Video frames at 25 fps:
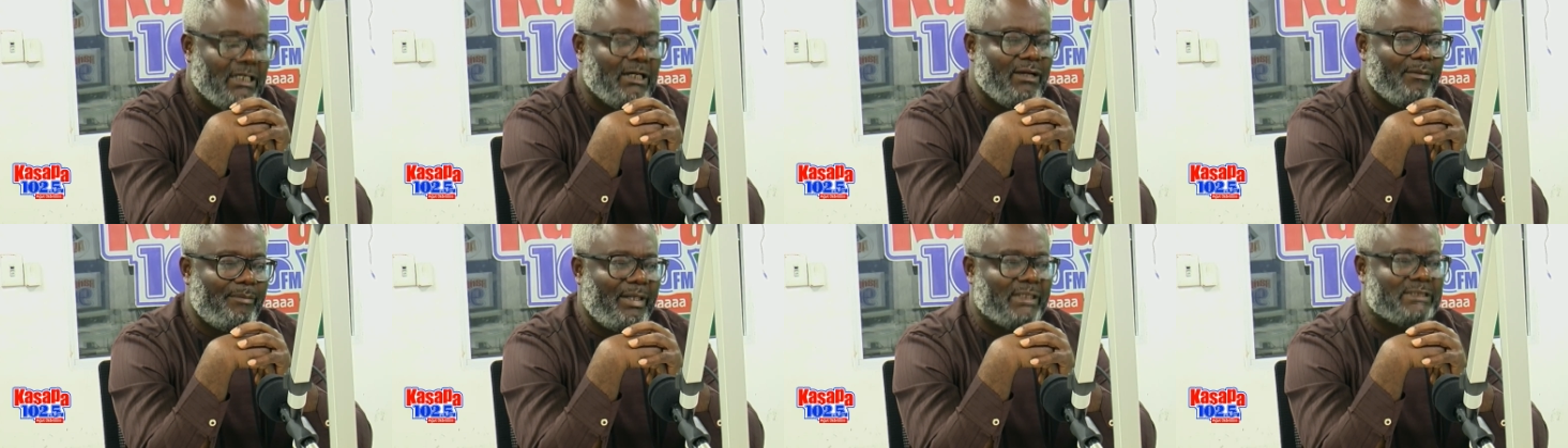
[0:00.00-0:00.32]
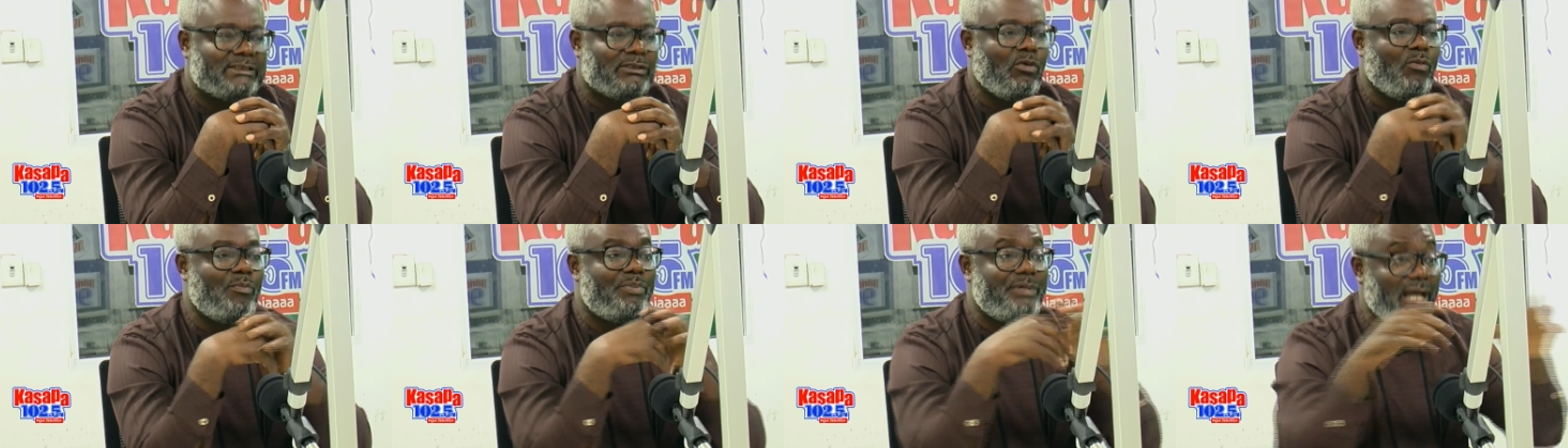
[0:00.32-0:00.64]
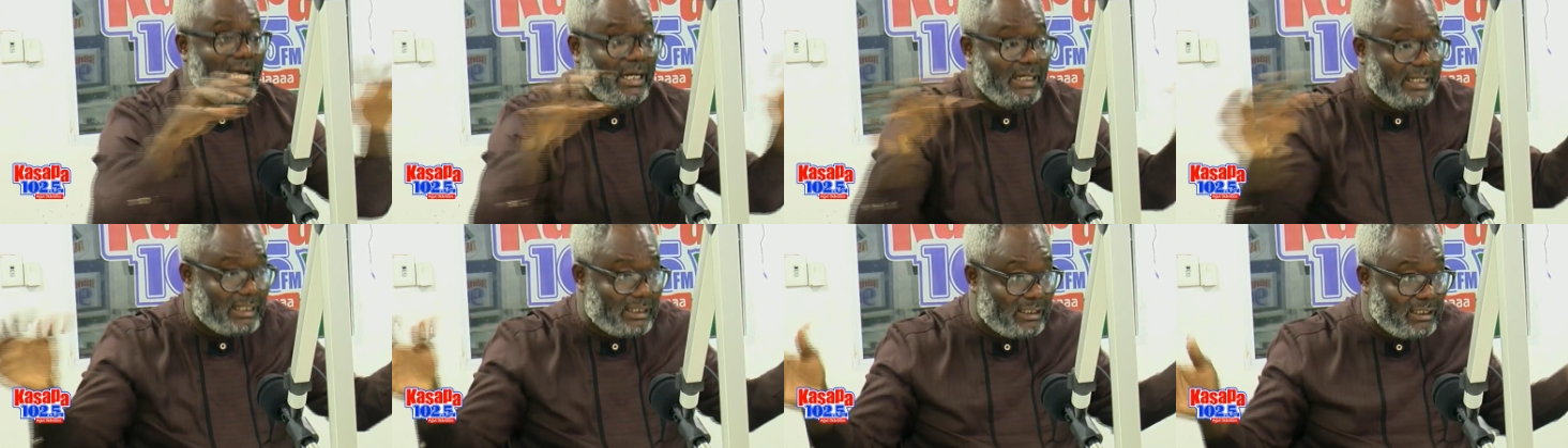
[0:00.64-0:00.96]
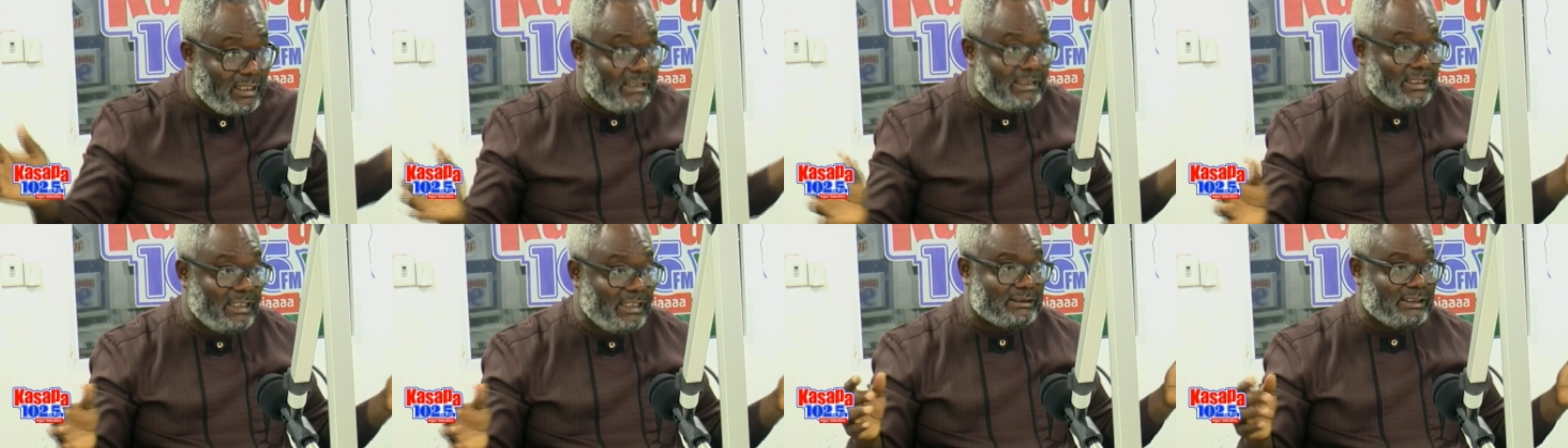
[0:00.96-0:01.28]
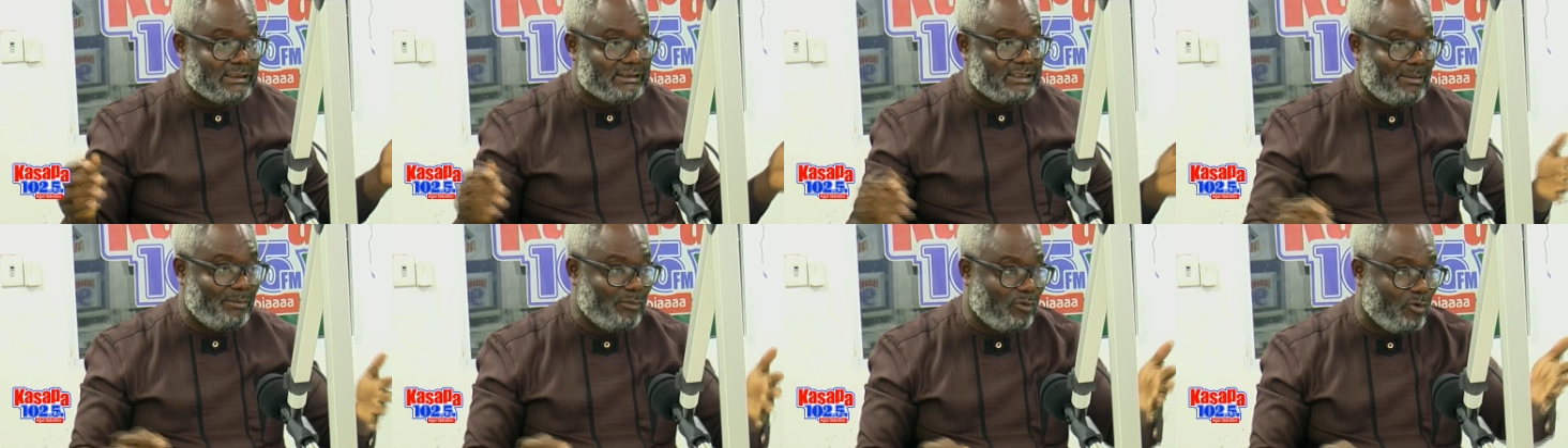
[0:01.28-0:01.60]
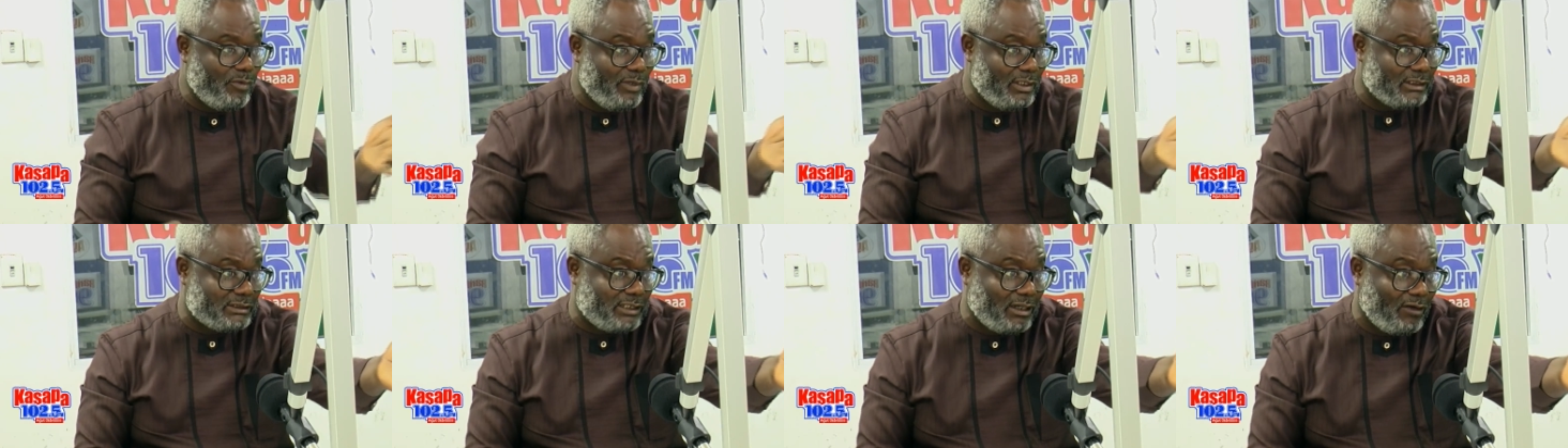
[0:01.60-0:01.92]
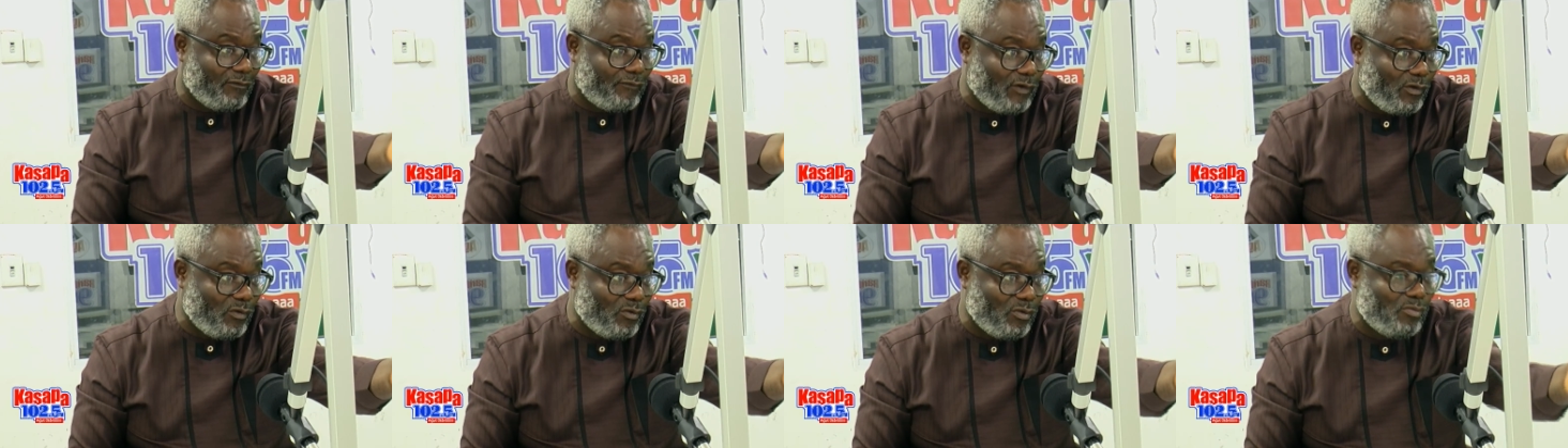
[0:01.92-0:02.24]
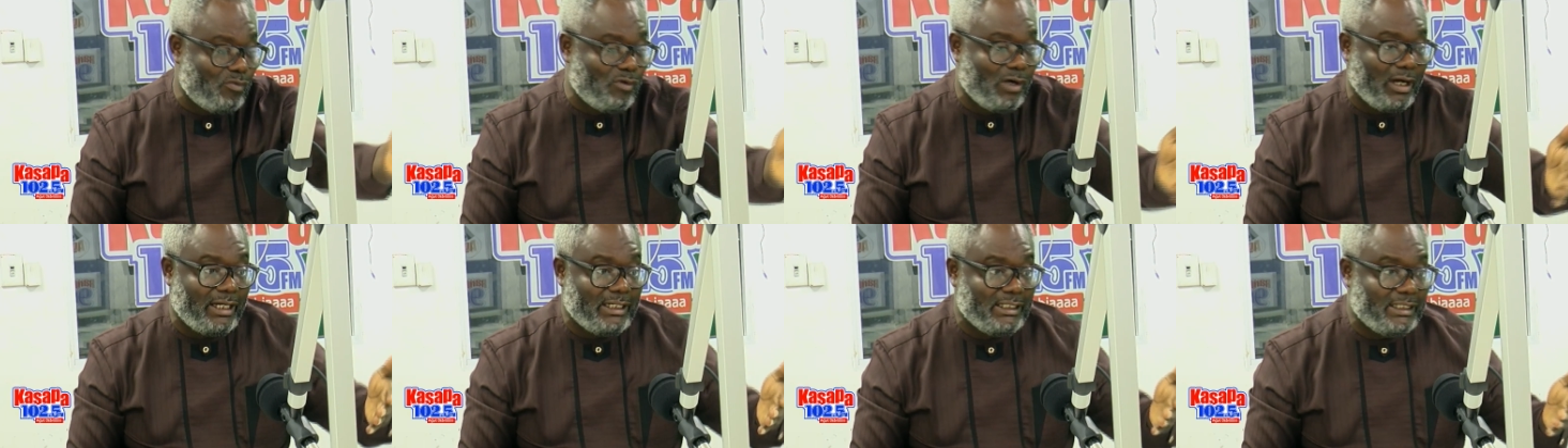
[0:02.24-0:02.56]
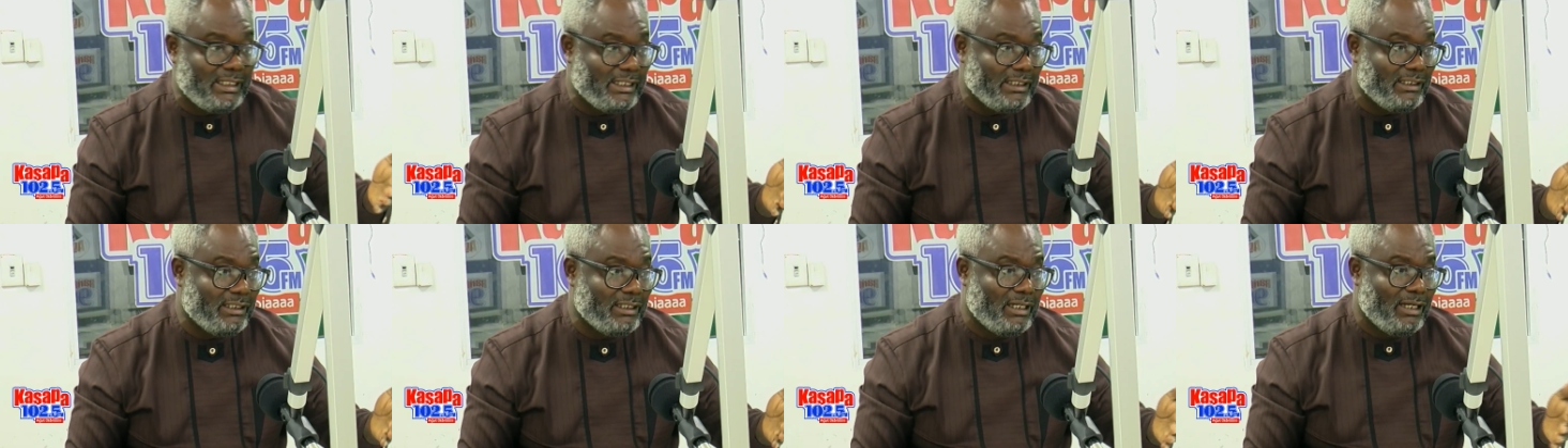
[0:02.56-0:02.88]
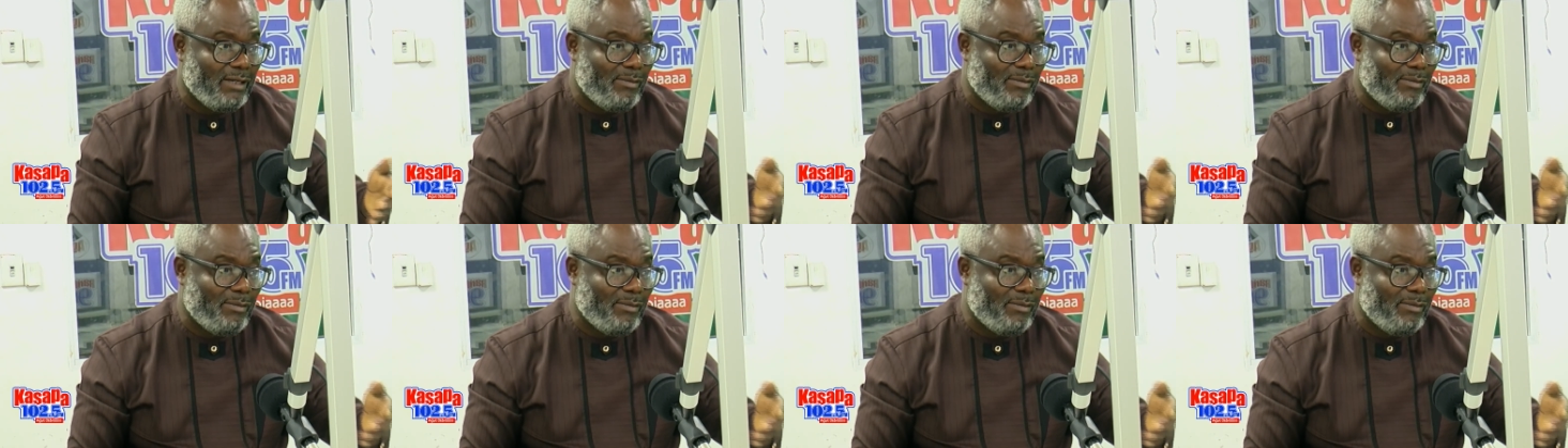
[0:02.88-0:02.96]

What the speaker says: but so be a declaring asset and be scared for womb a day.